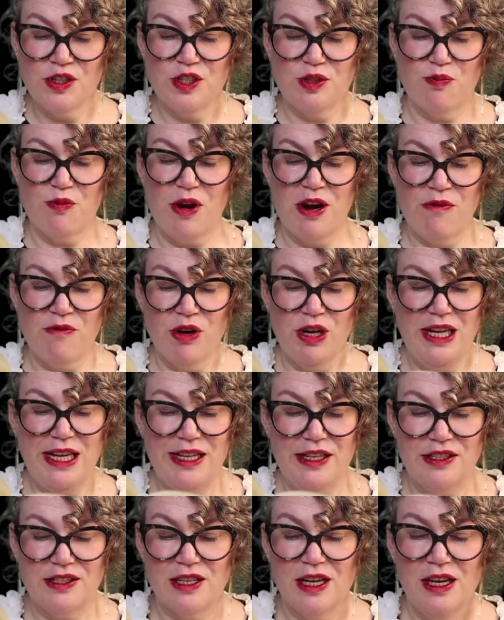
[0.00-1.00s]
spring
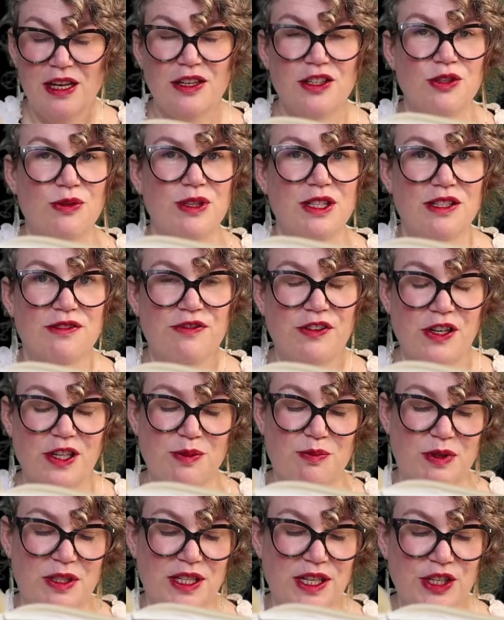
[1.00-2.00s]
released to its first
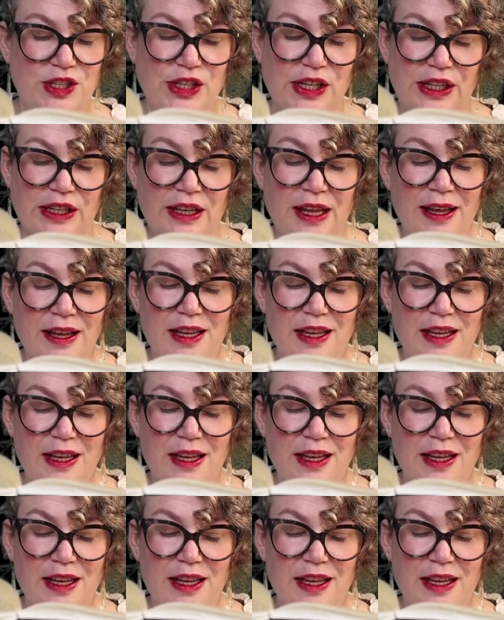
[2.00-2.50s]
position,